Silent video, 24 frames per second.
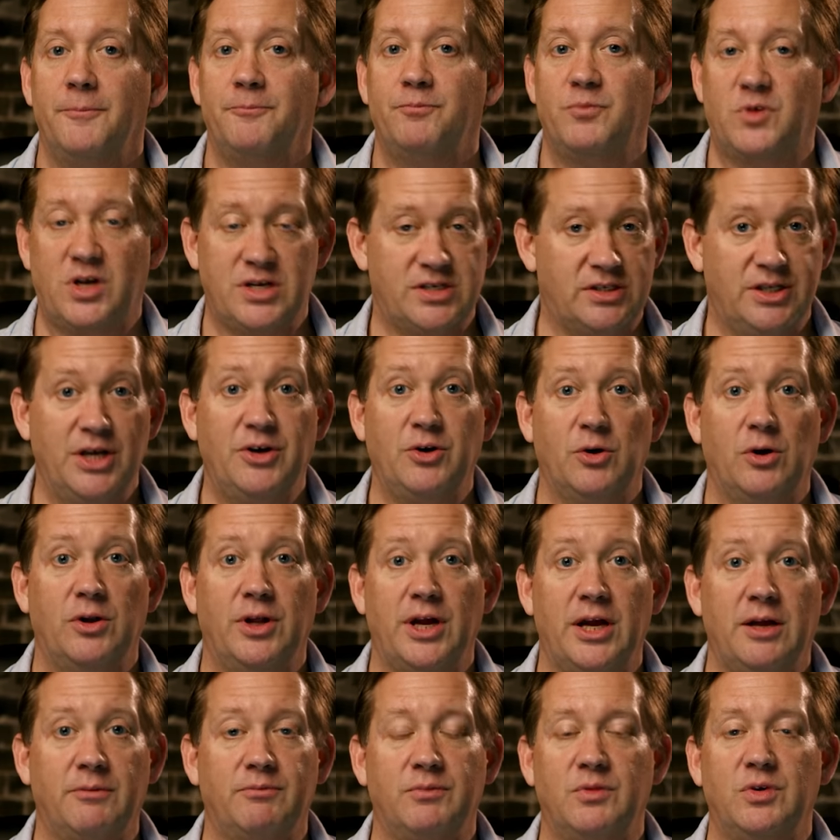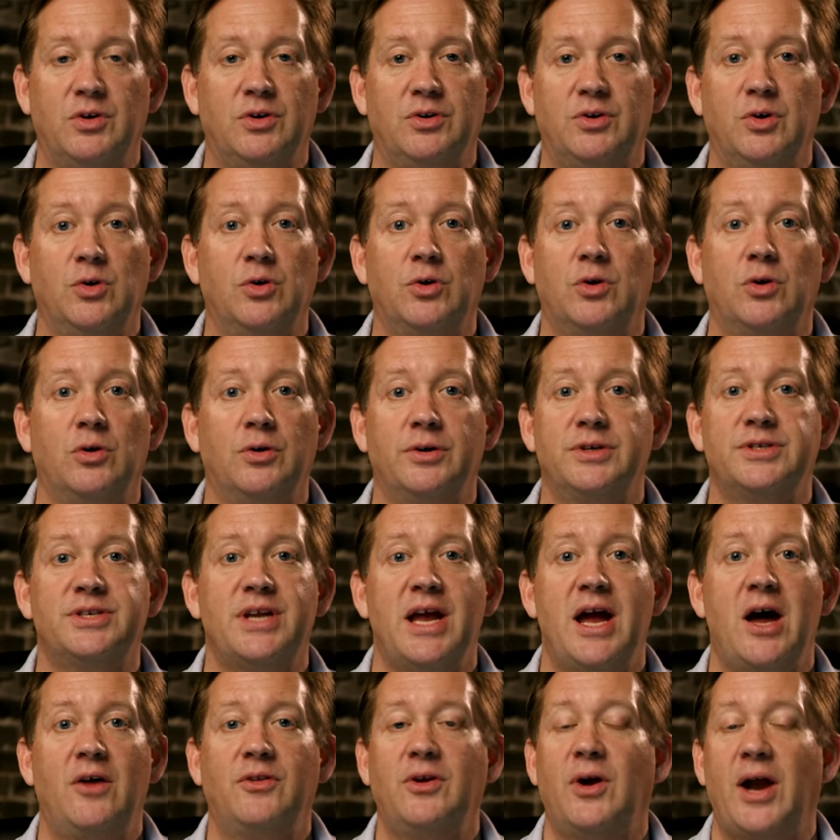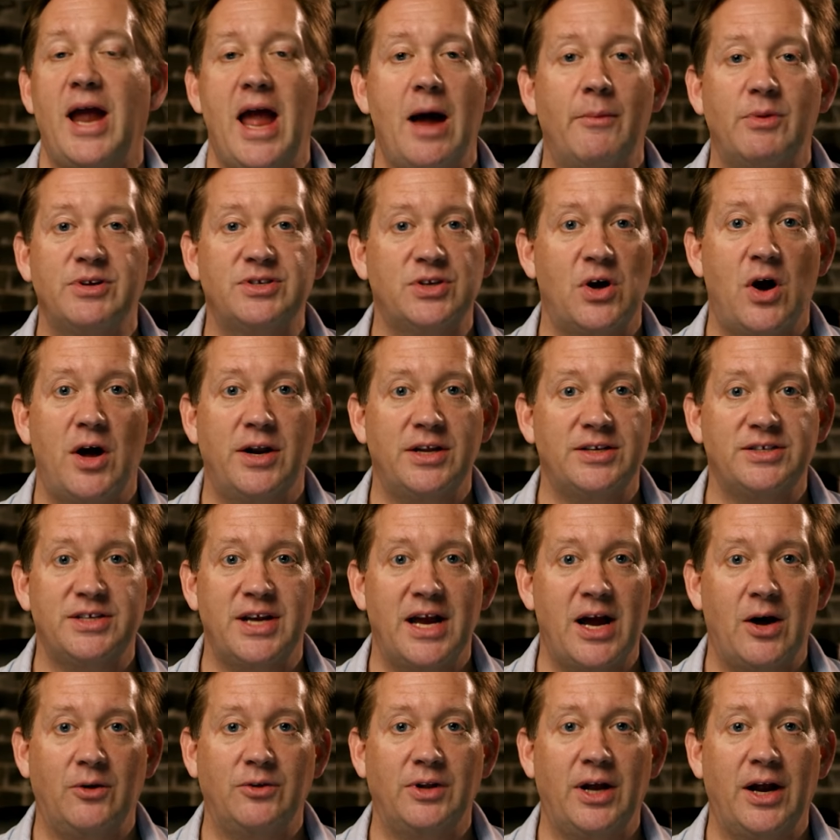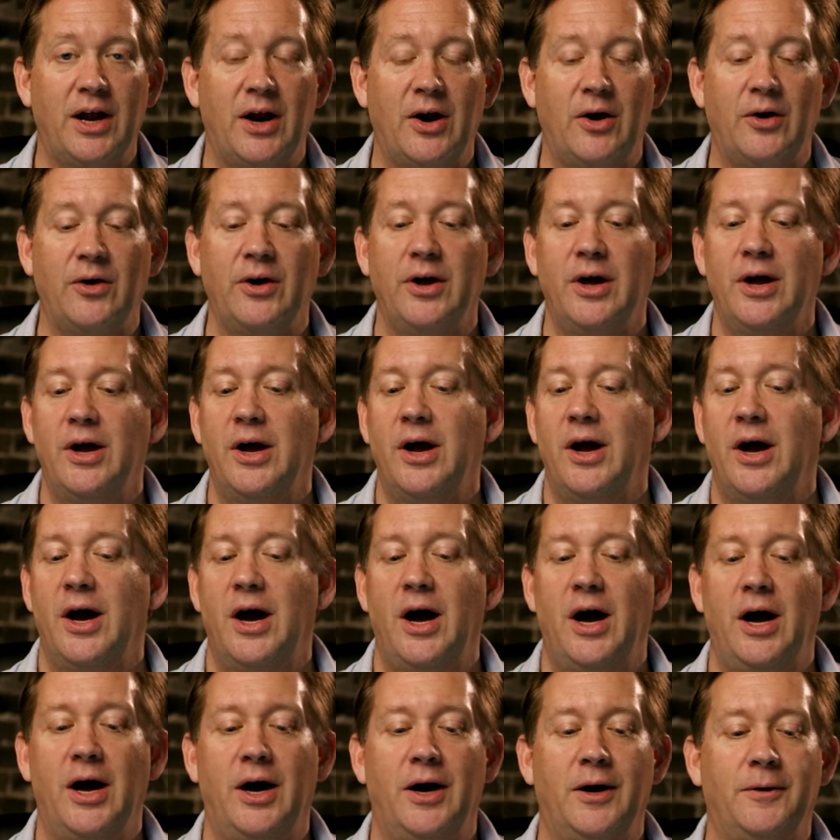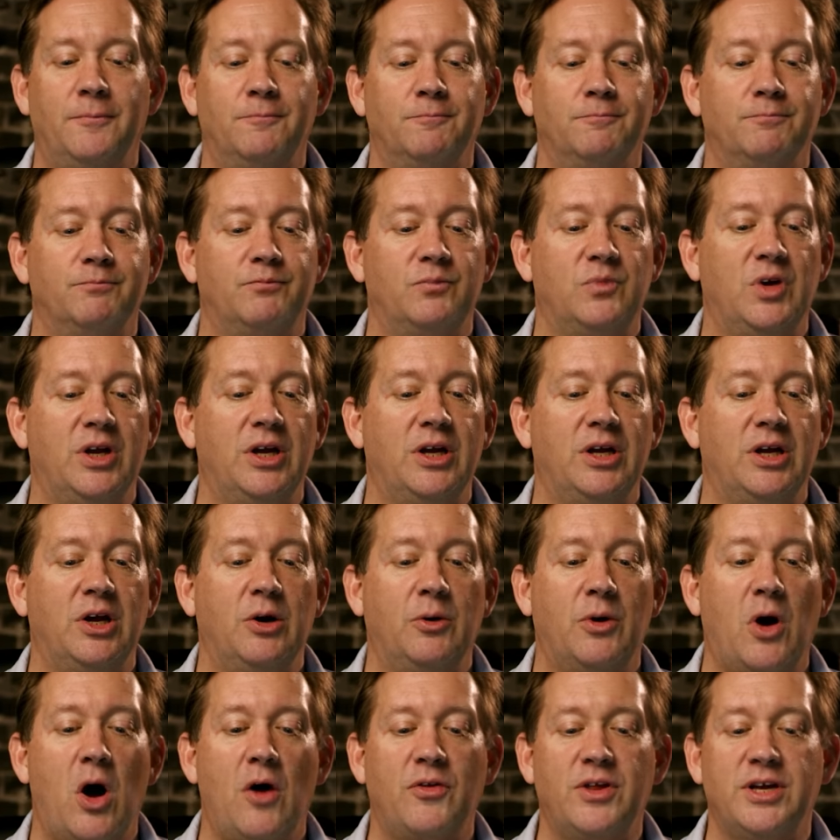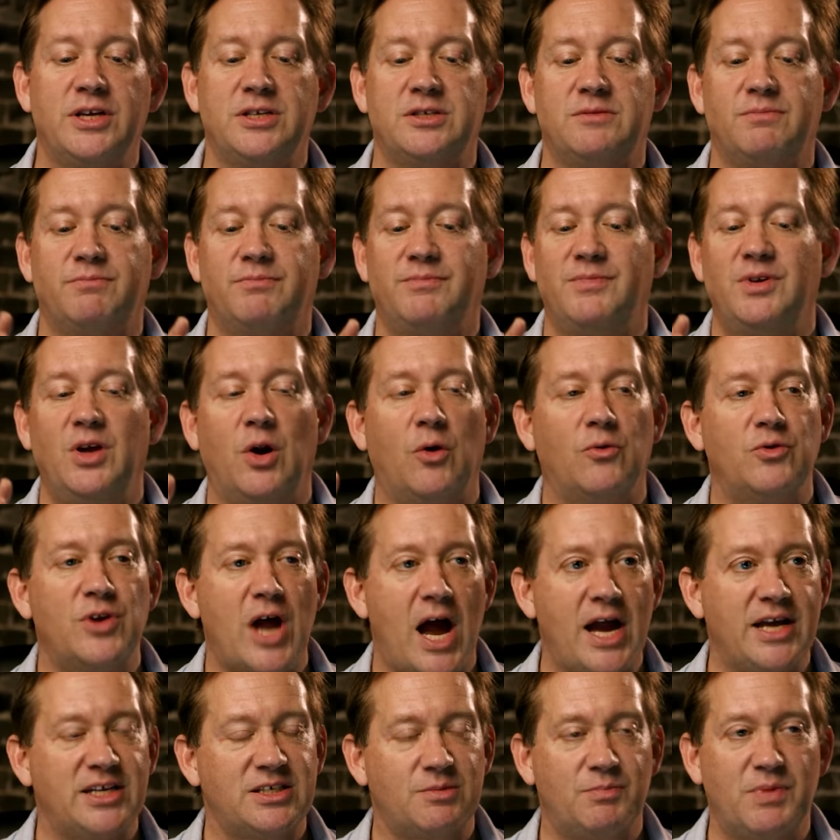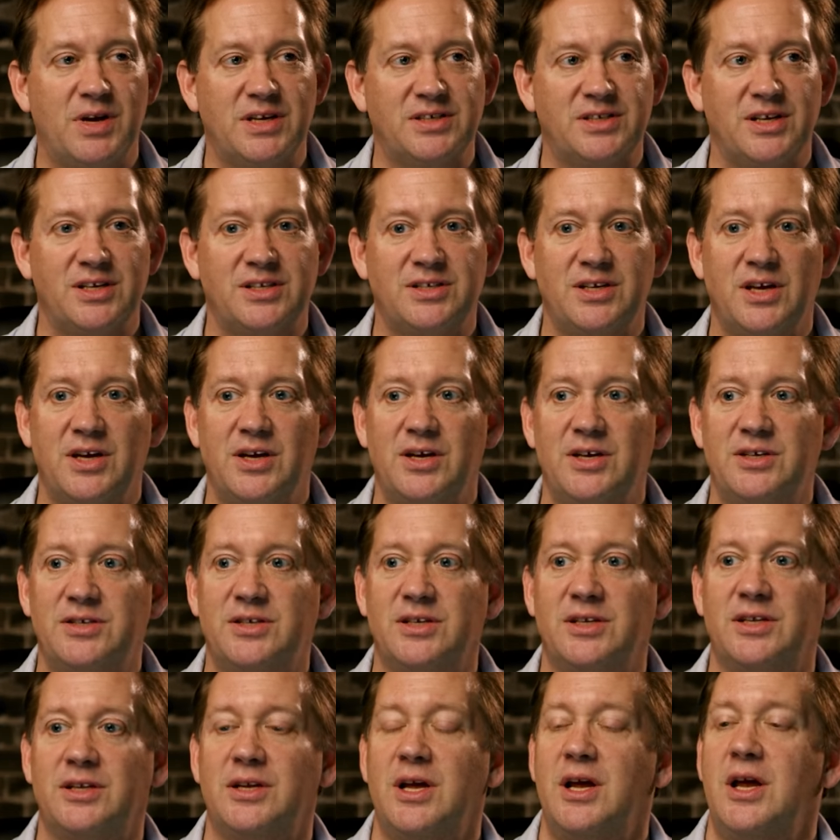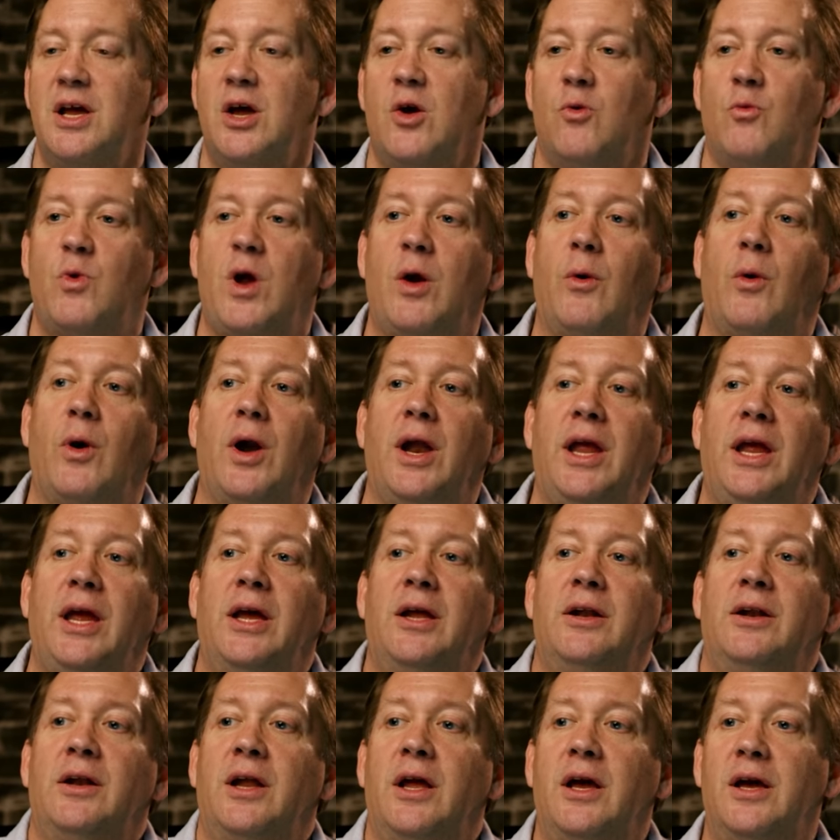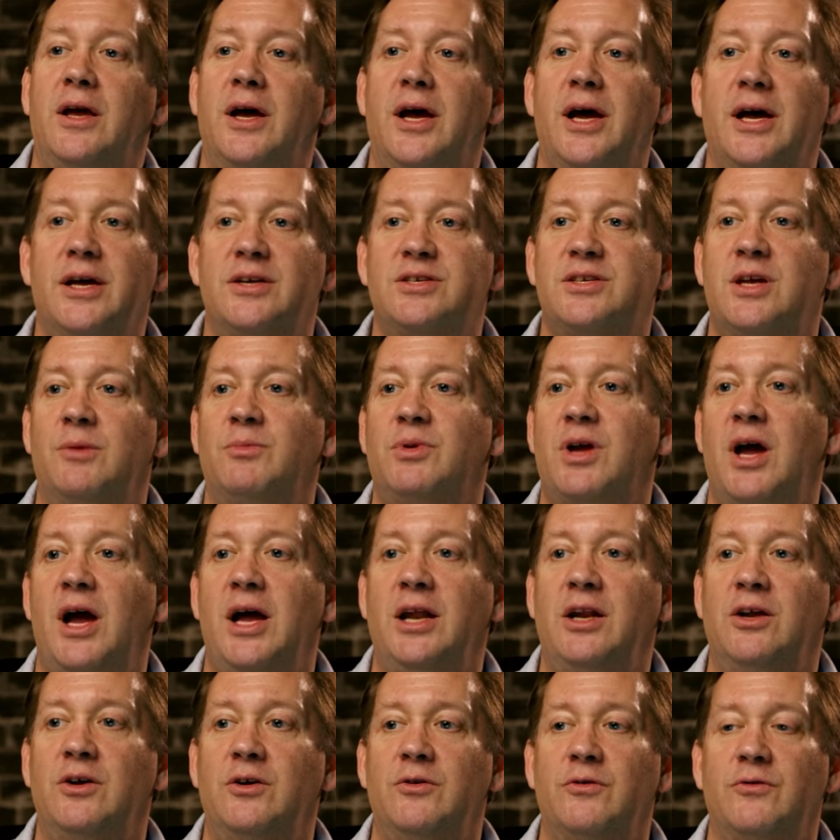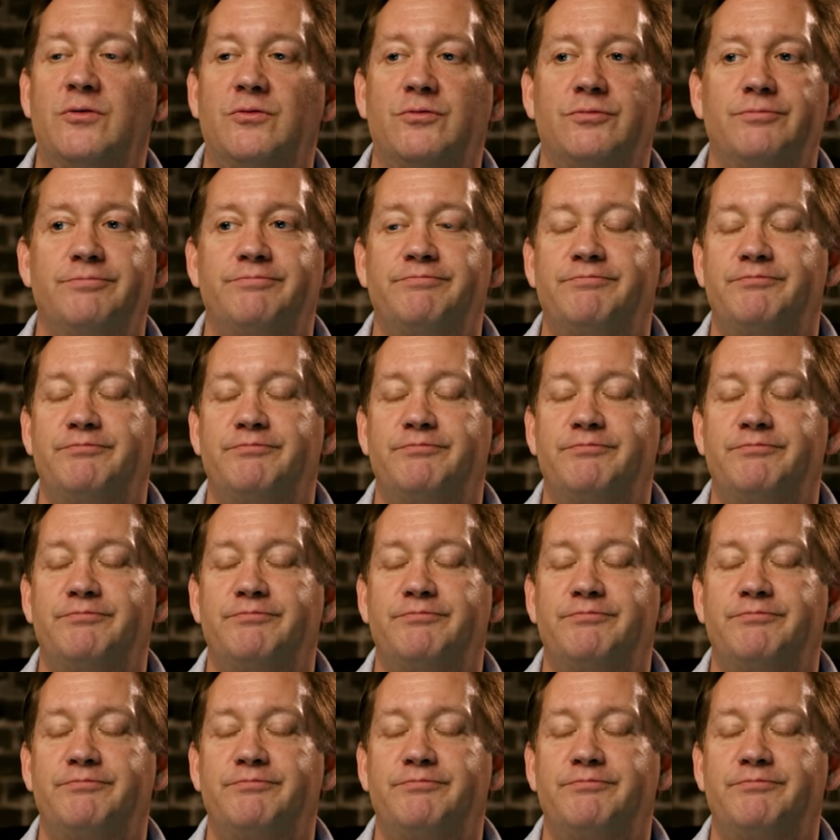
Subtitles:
because literally Google is down there. Amazon is down there. You know, all these, you know, nice businesses. And we were in some kind of,